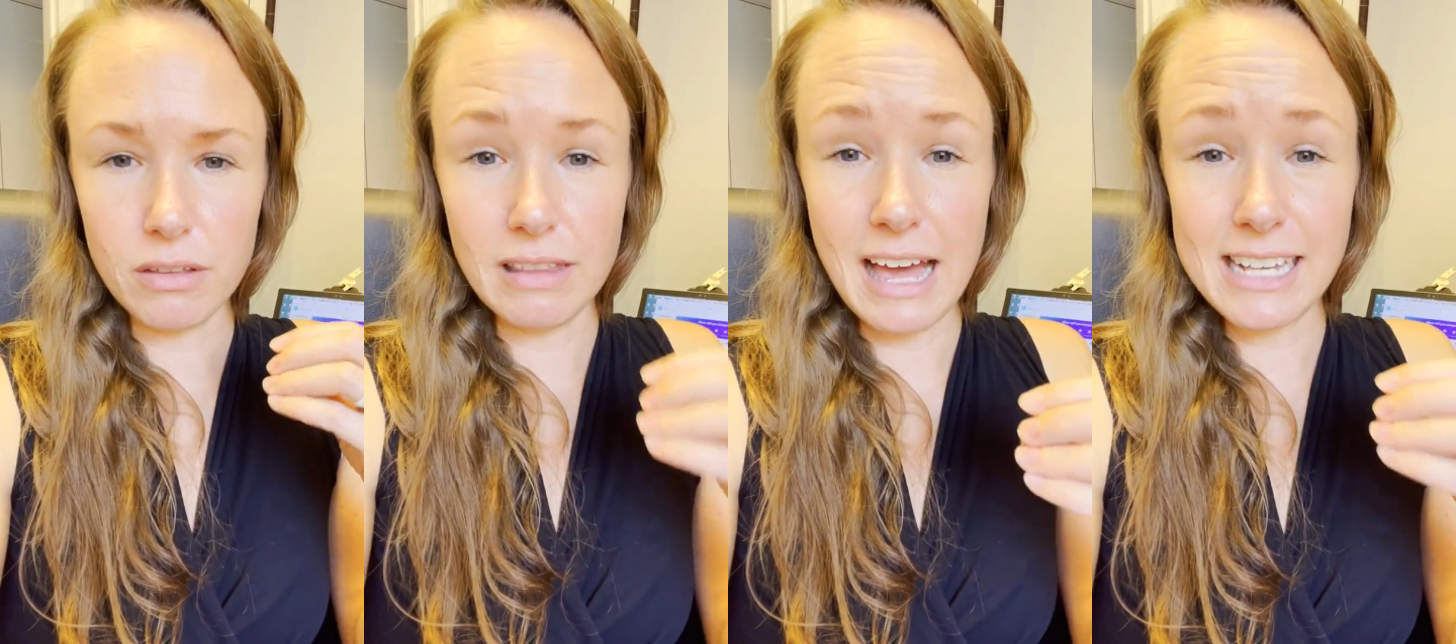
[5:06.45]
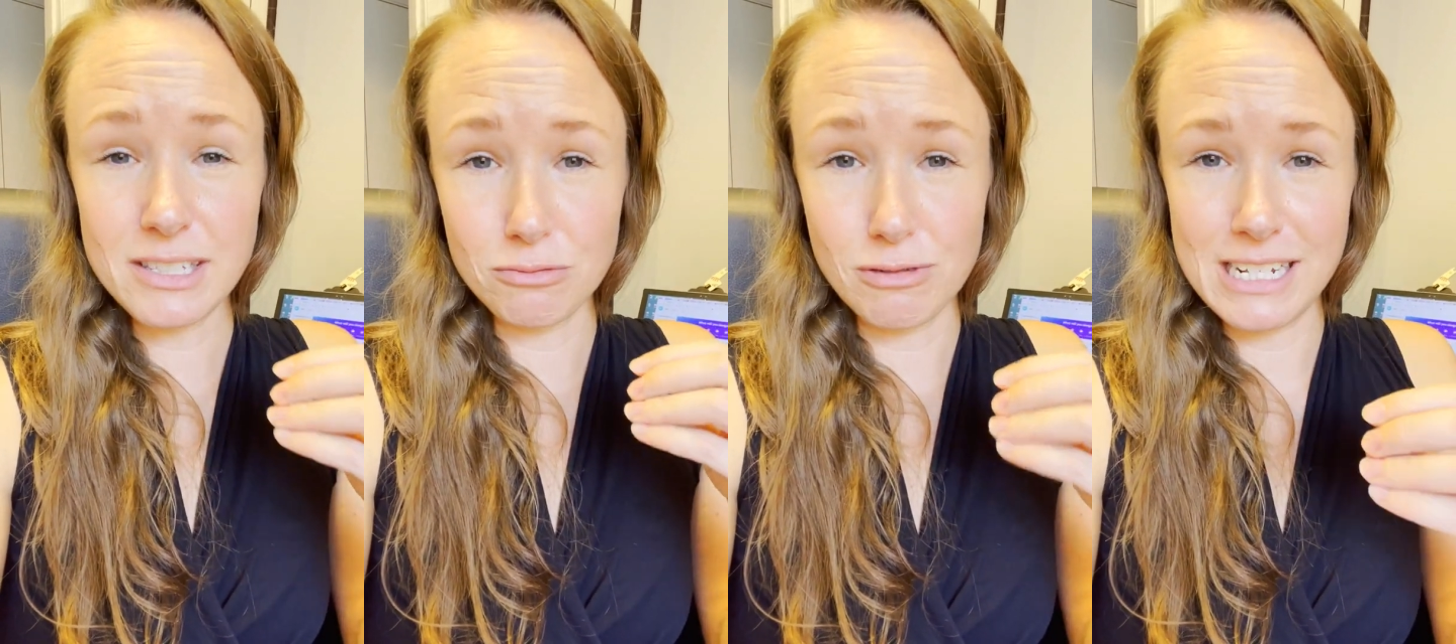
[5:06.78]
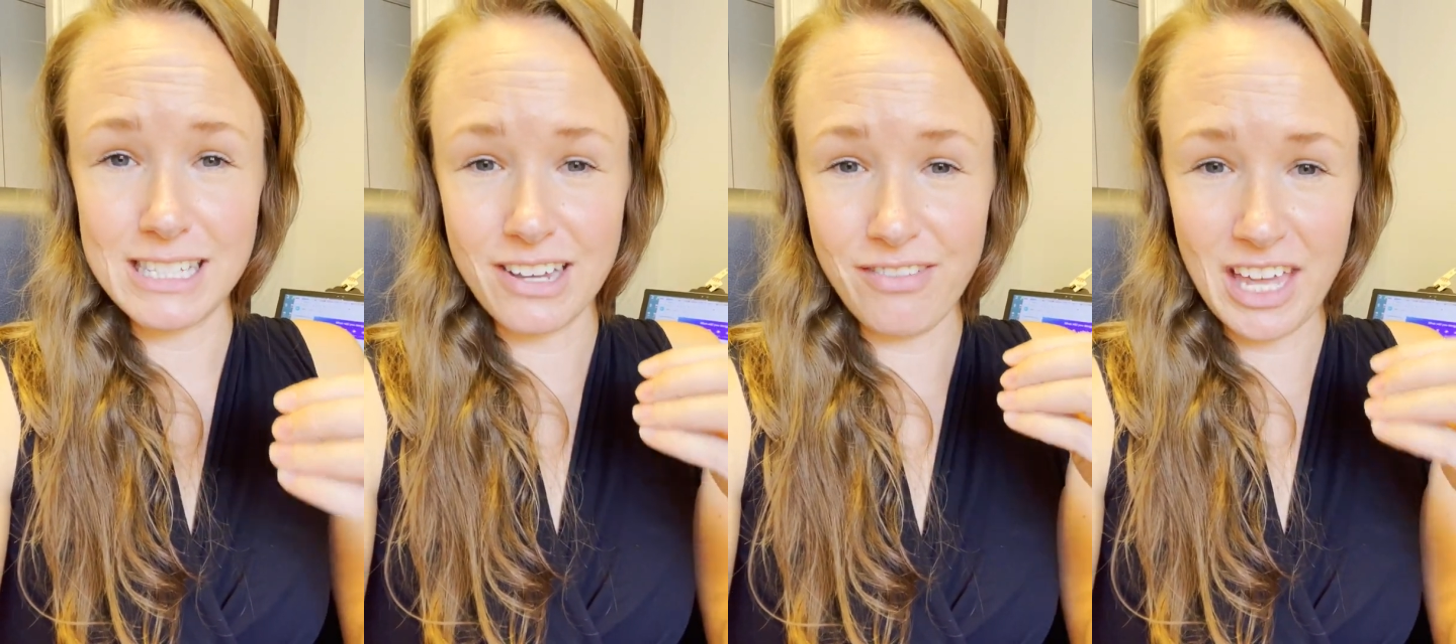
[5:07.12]
less
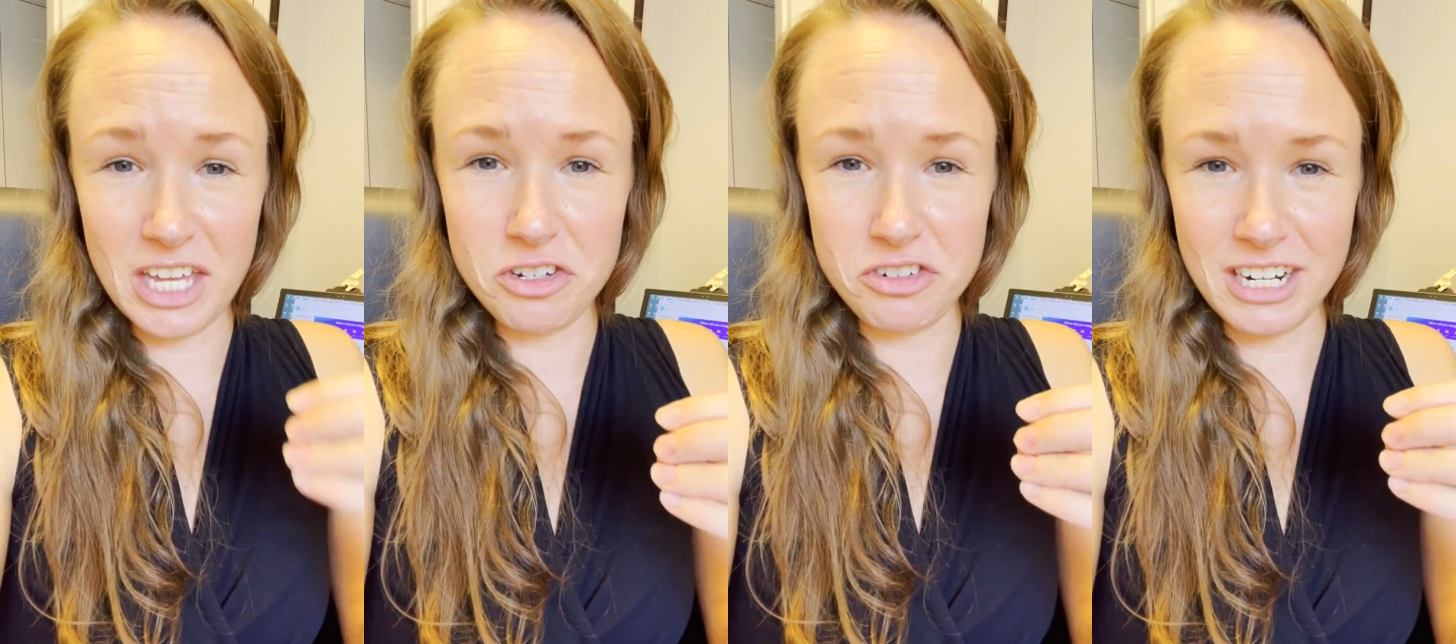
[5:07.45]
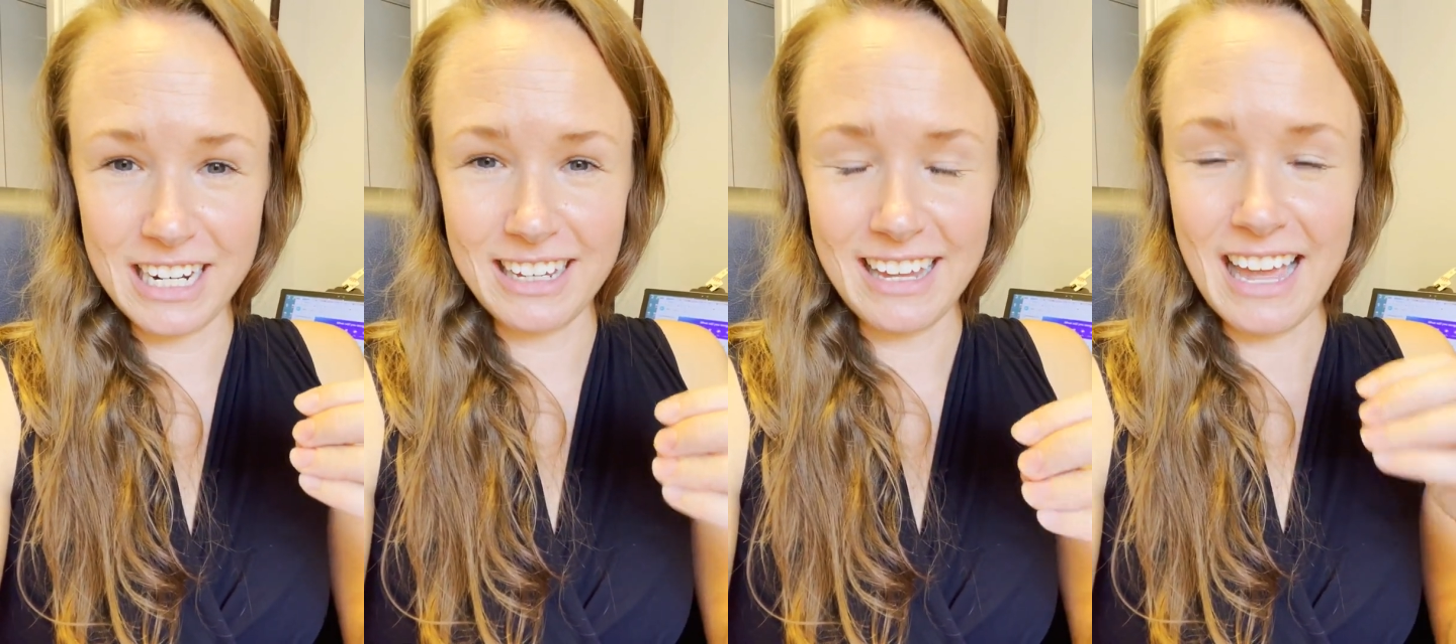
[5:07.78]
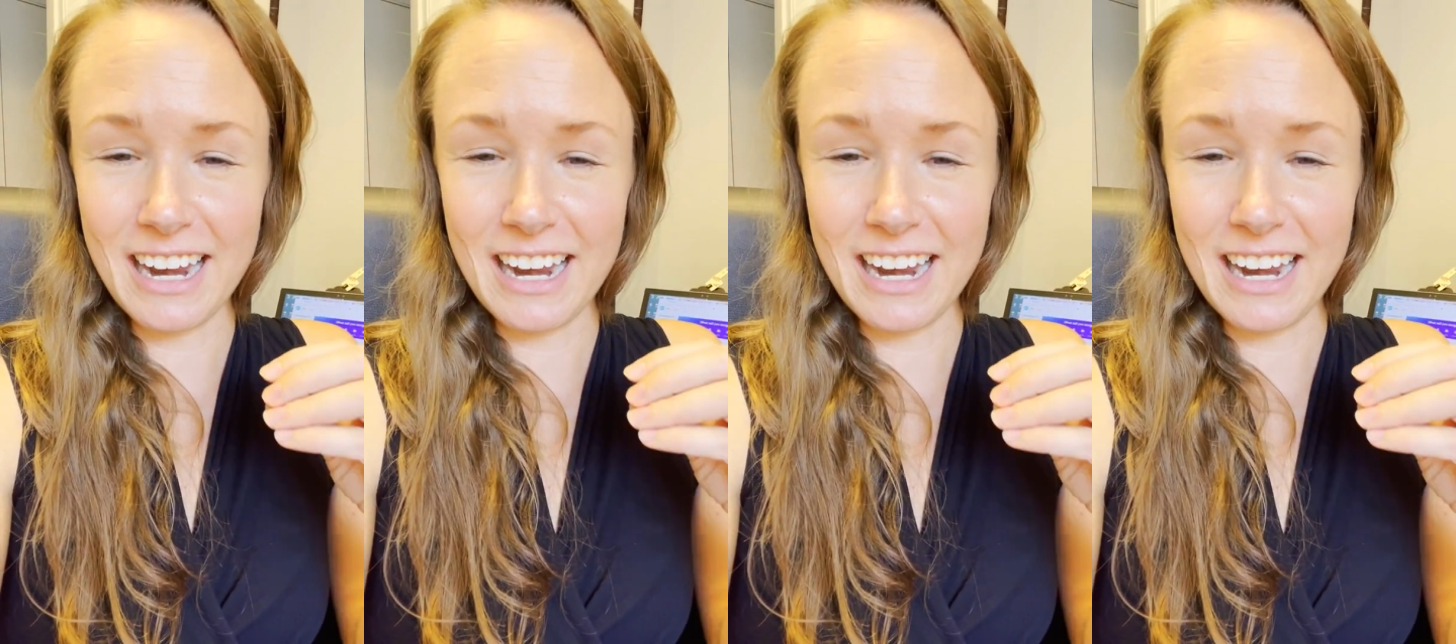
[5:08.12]
risk of injury.